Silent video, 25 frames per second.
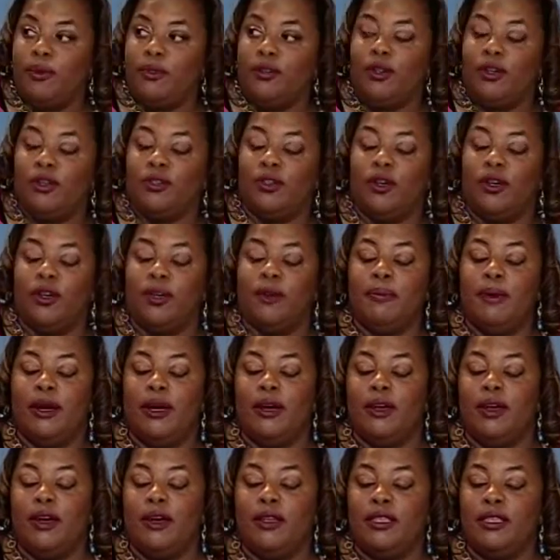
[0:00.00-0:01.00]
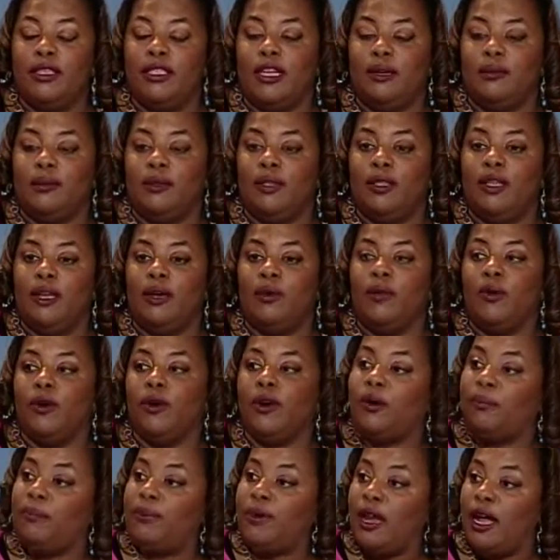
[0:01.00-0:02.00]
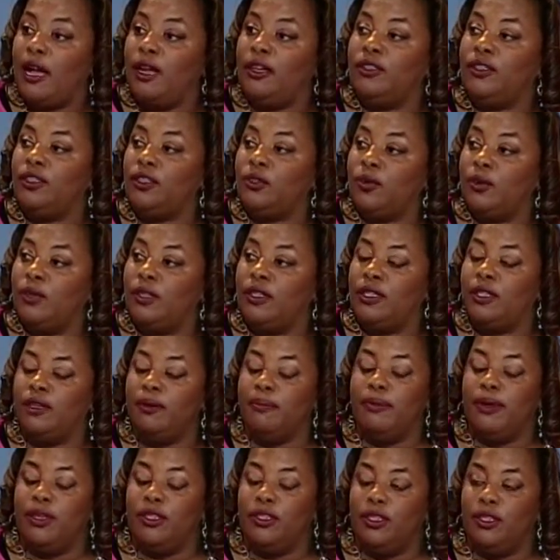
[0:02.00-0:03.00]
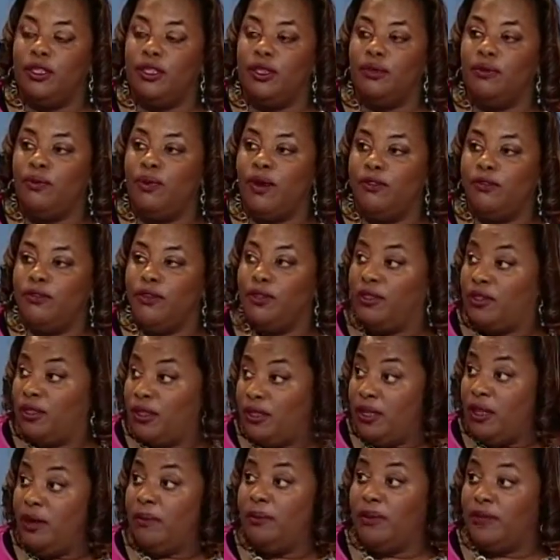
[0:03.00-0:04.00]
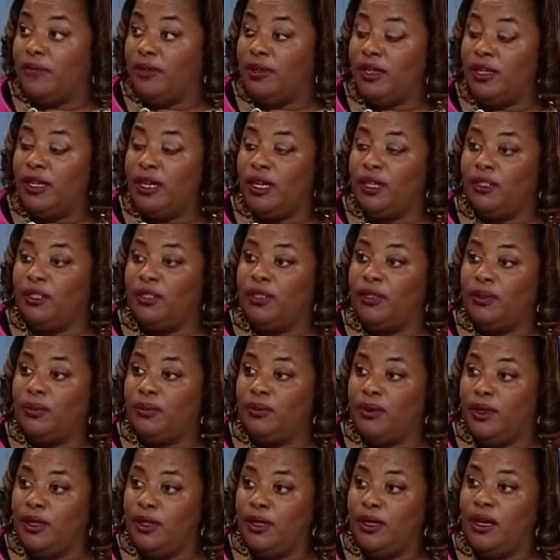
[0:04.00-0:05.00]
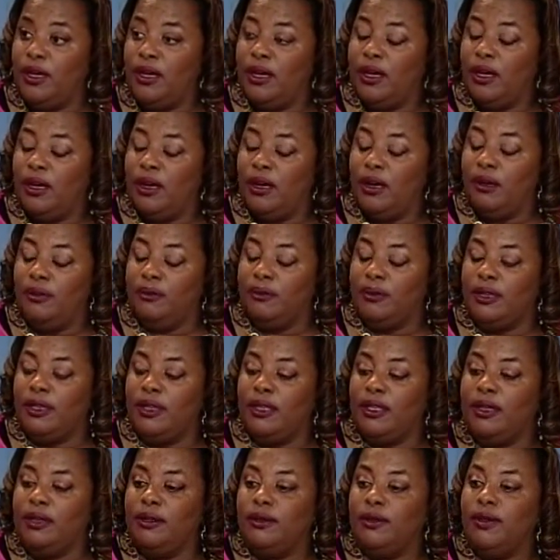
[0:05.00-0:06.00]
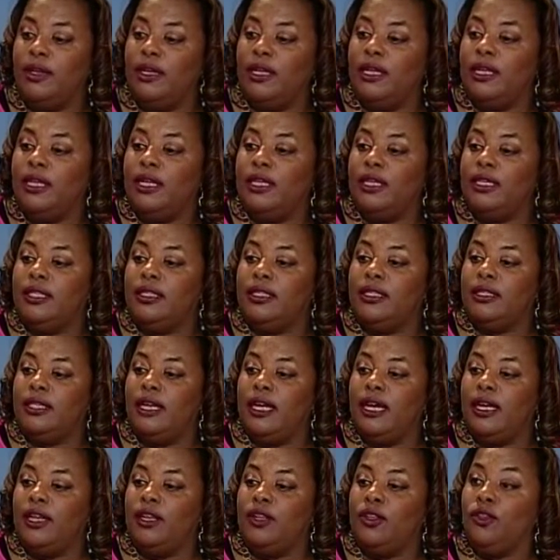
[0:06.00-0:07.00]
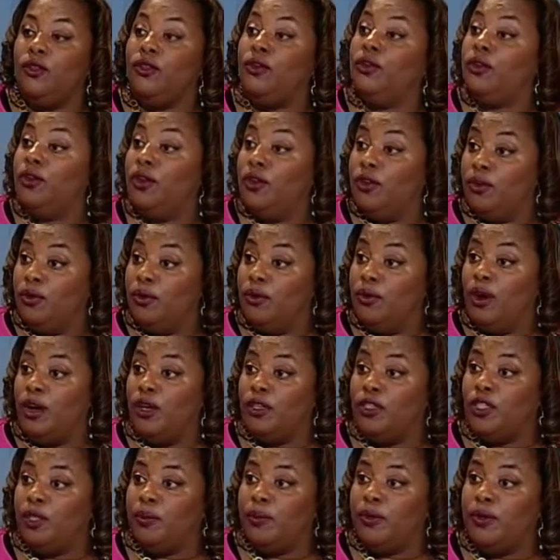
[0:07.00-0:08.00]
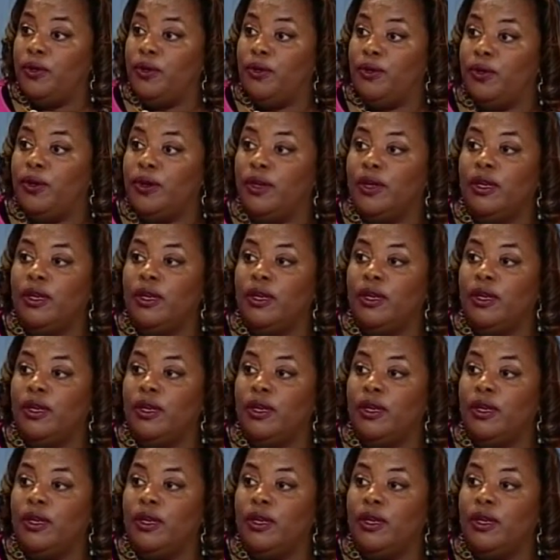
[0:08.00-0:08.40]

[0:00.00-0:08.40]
start talking about other types of network, but I just wanted to mention in reference mm-hmm. to number of connections with Khalil, right. is that you're a new entrepreneur.